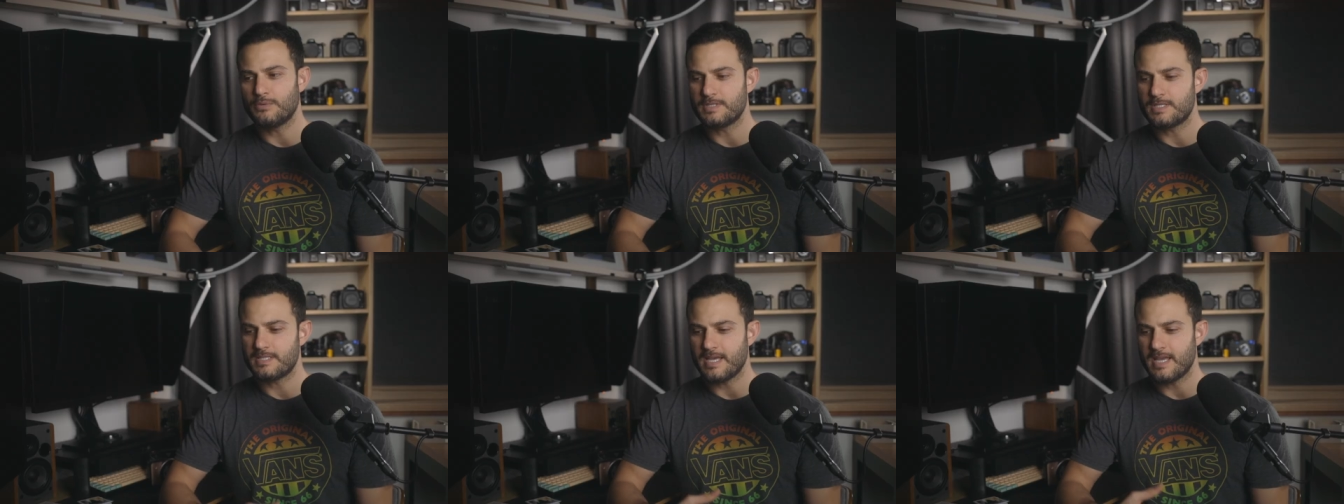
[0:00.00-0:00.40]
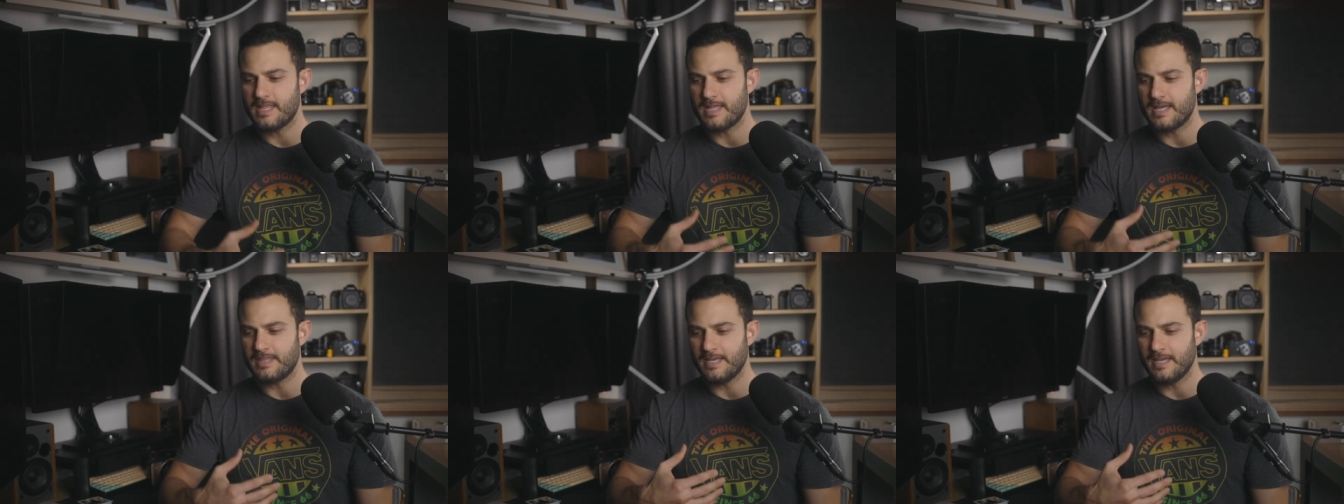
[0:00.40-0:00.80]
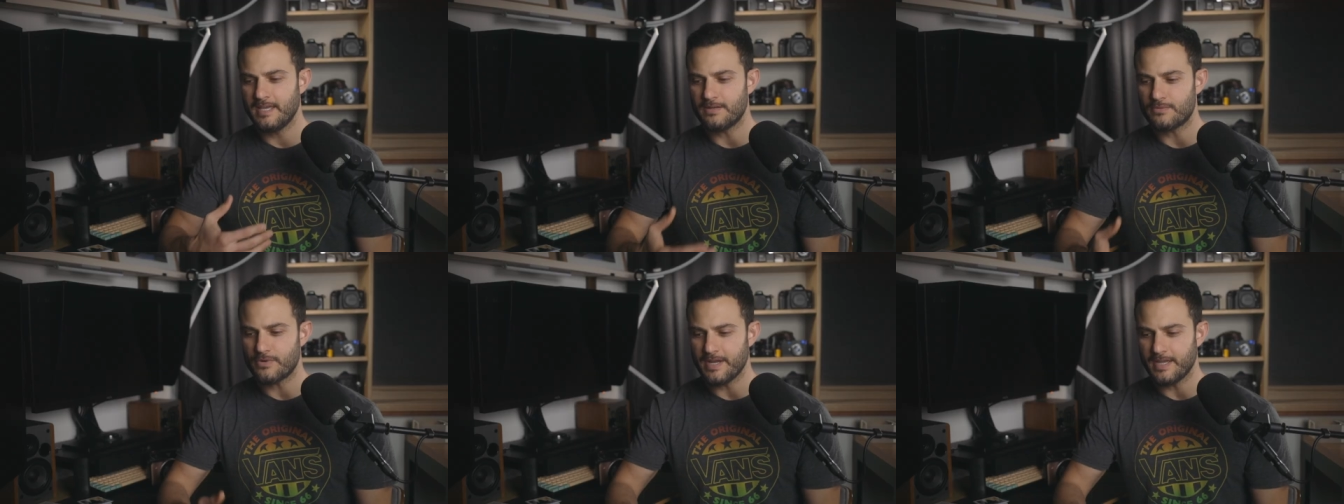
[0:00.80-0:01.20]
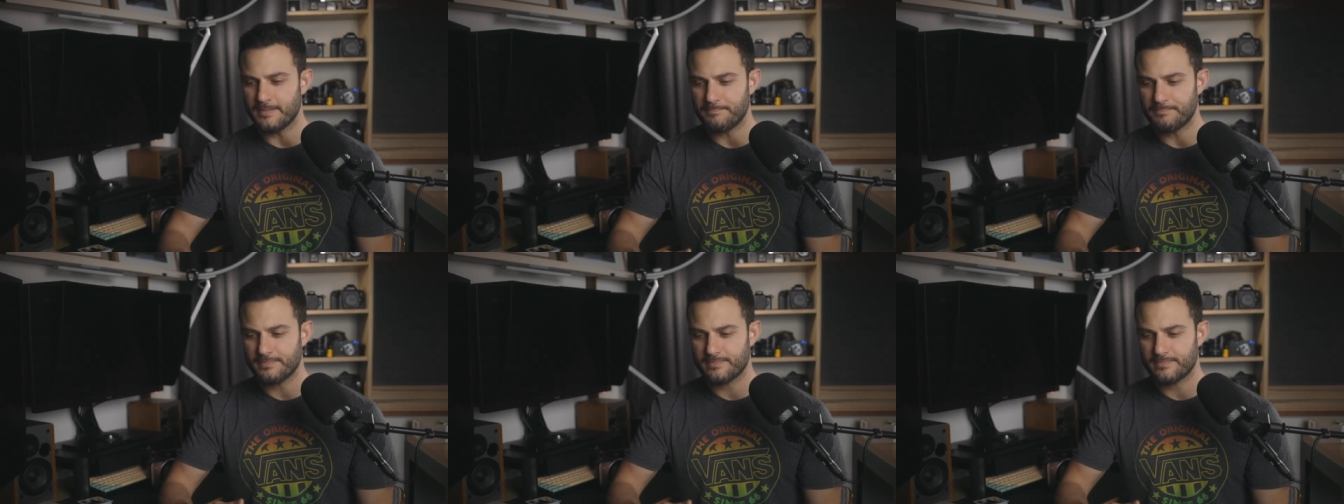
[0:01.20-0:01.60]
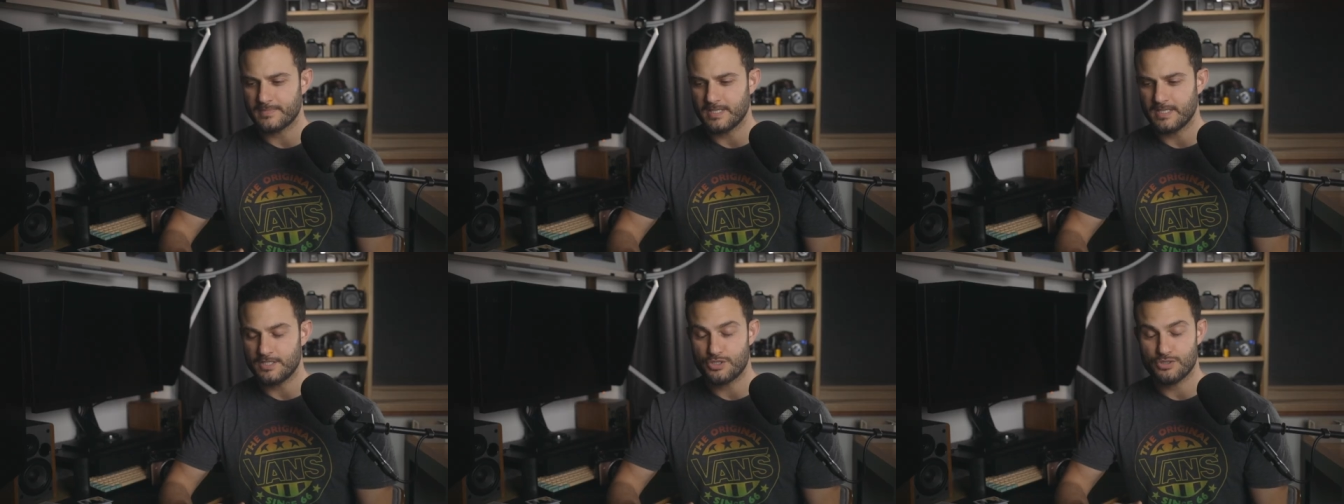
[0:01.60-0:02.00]
would say that the hit rate
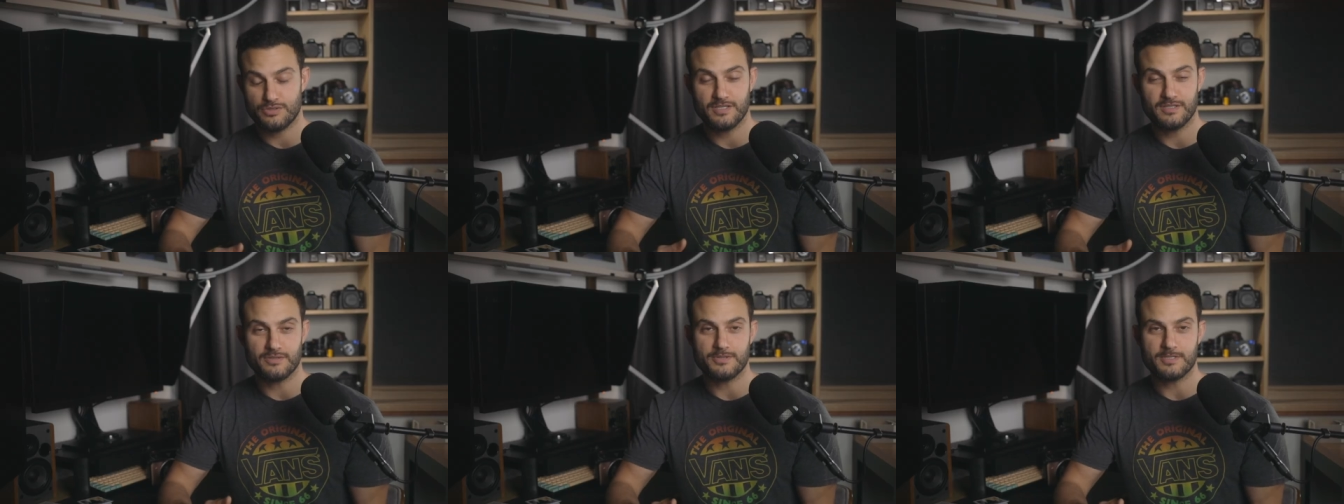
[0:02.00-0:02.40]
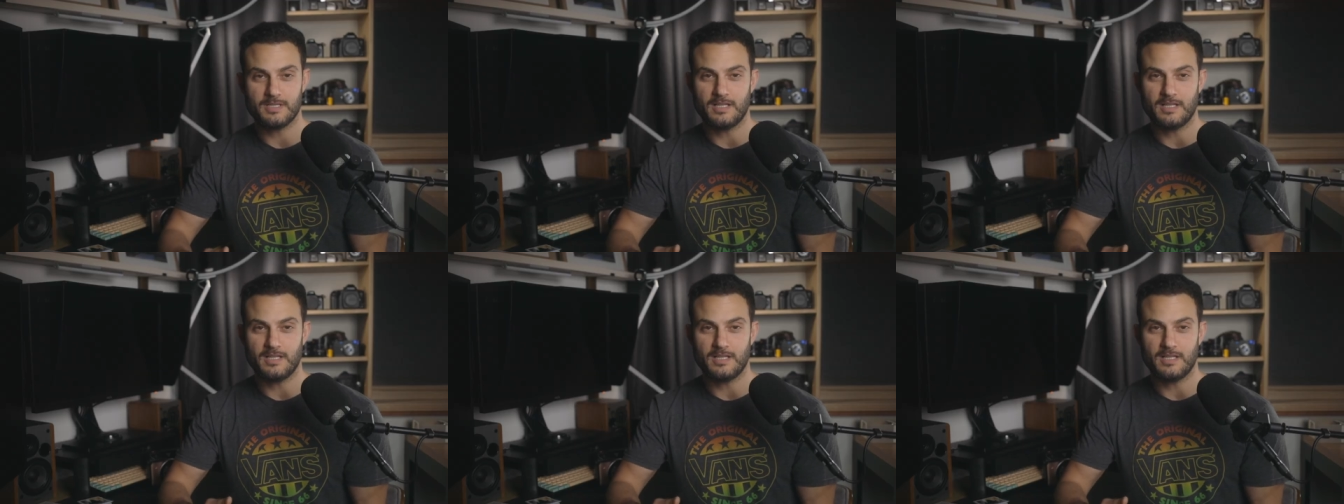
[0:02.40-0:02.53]
during those